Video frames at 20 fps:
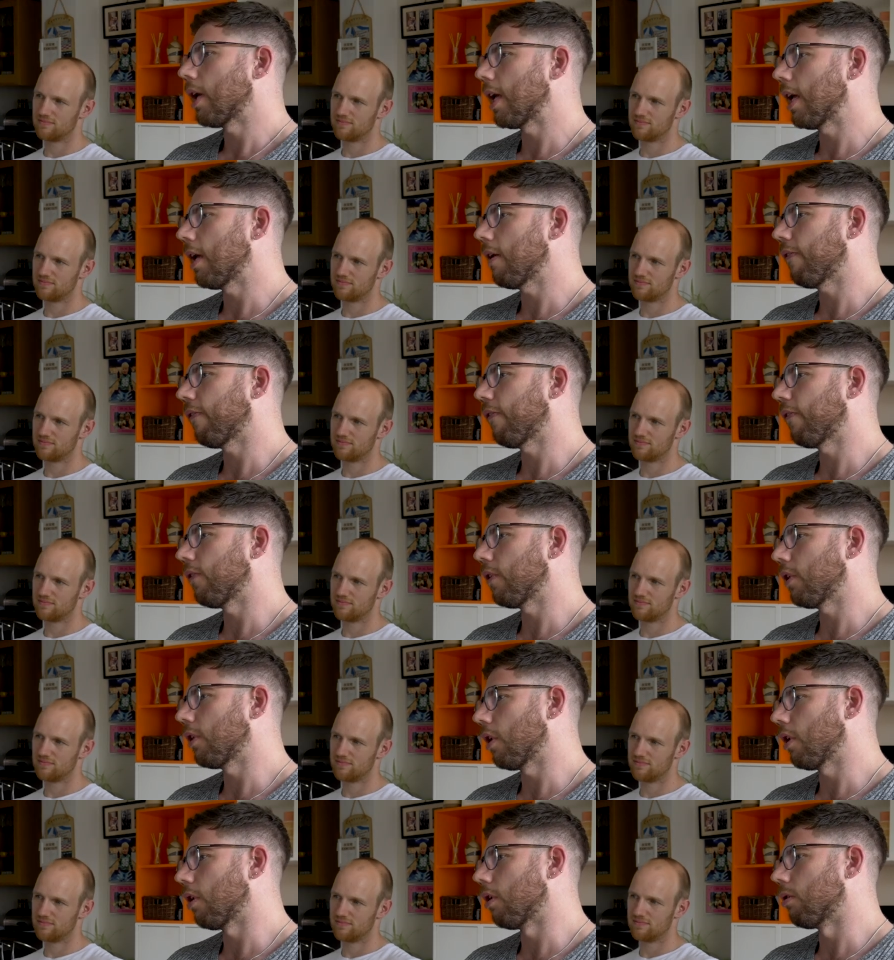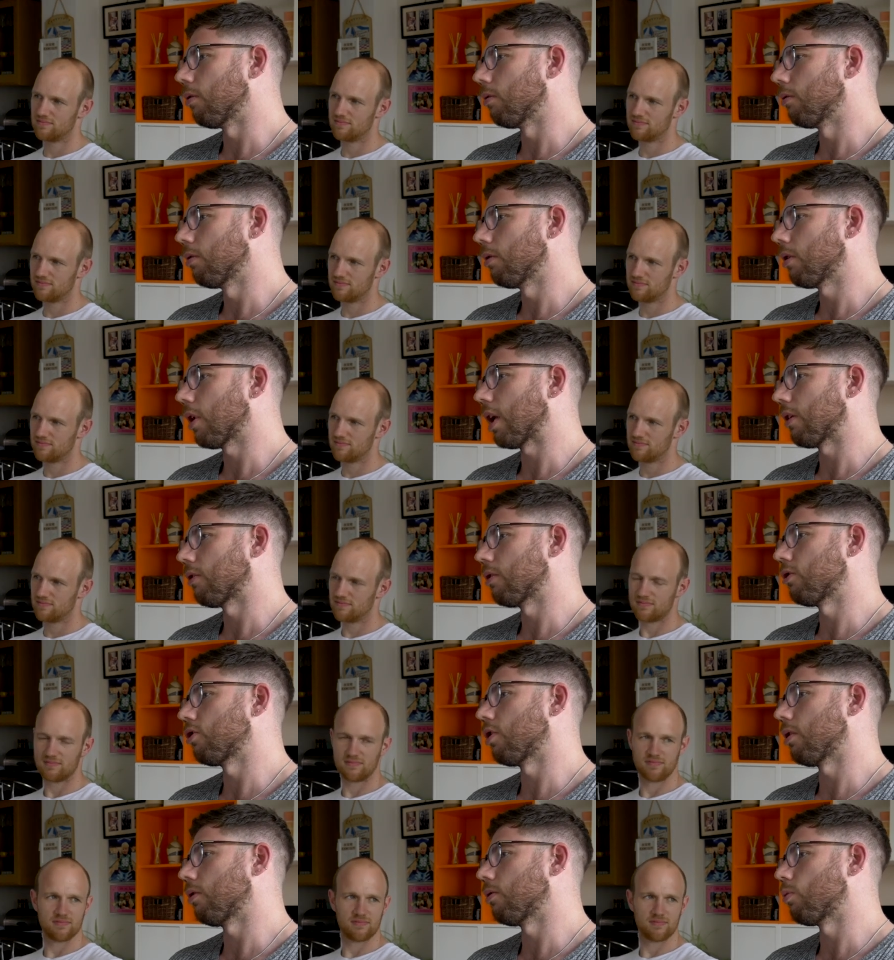Speaker 1: If you had
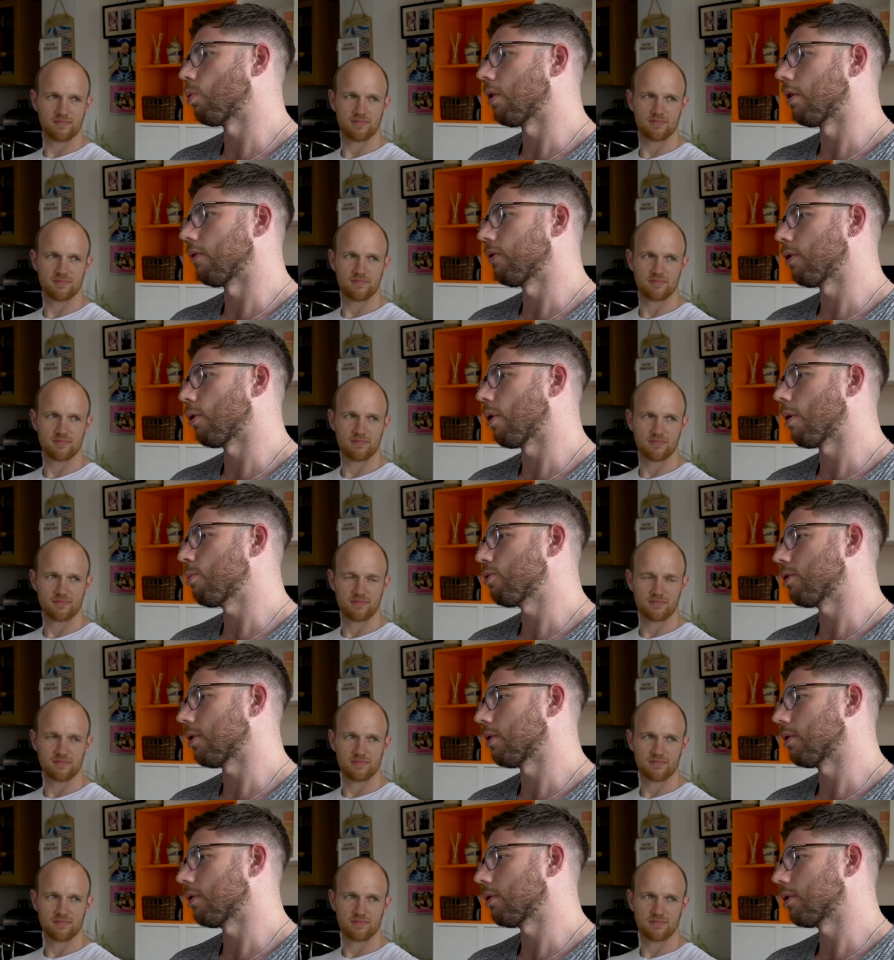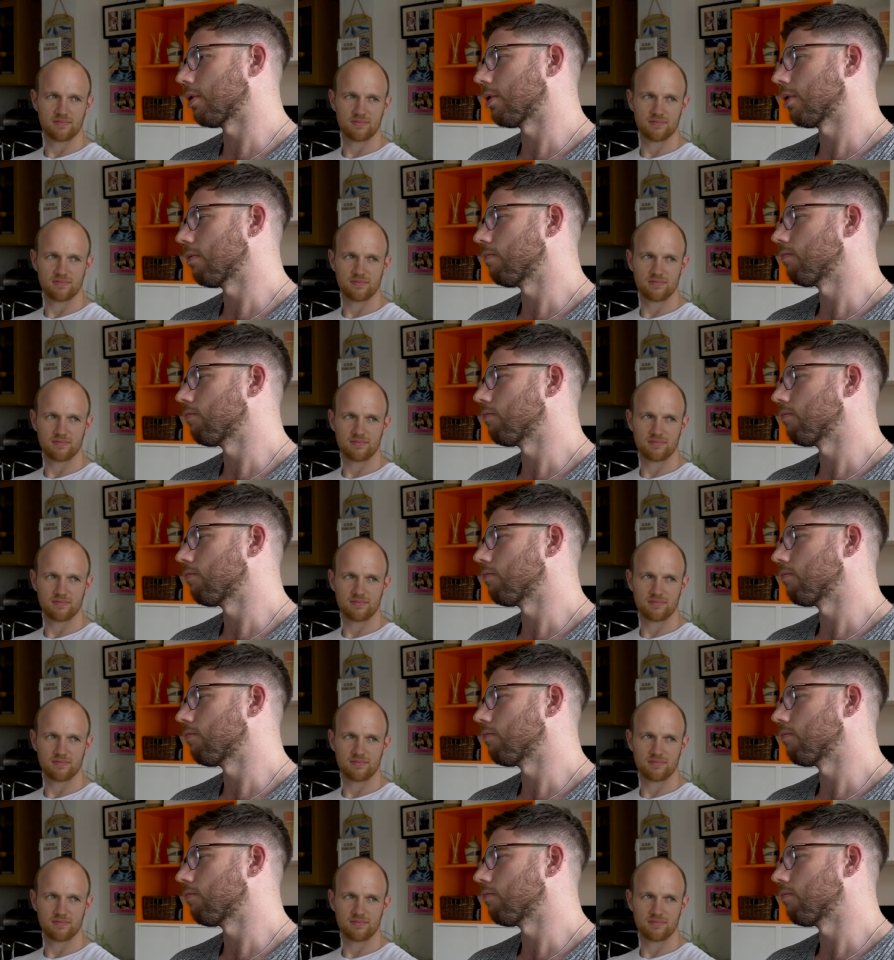to choose one of two options,